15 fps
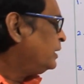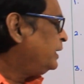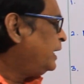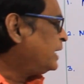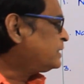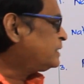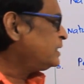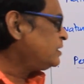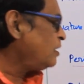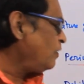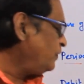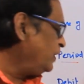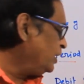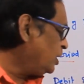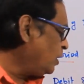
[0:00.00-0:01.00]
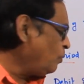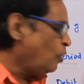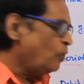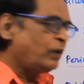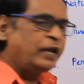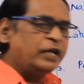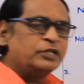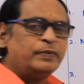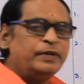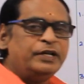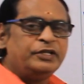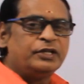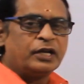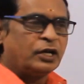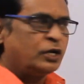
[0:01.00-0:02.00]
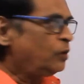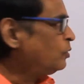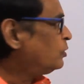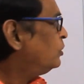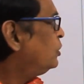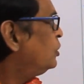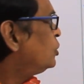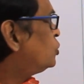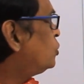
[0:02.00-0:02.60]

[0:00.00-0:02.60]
Excess of income over expenditure account.